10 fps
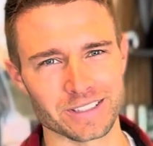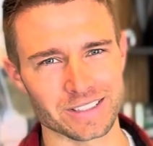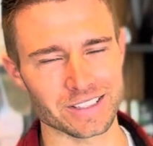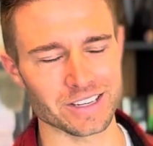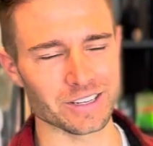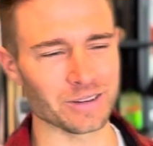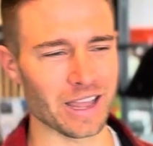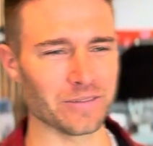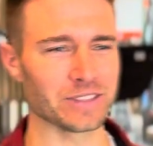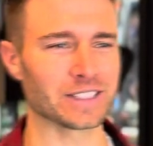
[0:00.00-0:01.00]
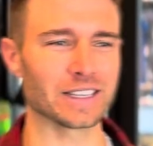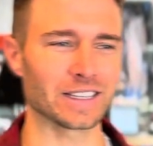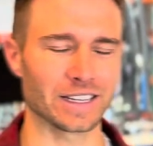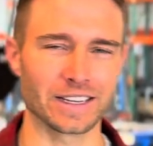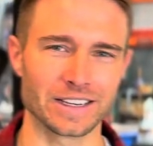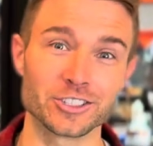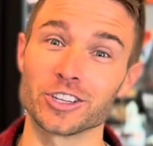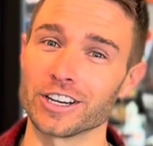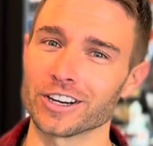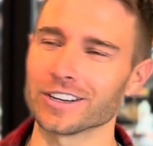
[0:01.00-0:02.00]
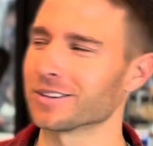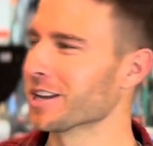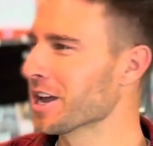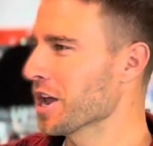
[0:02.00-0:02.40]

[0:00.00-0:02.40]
So Evan's an engineer, and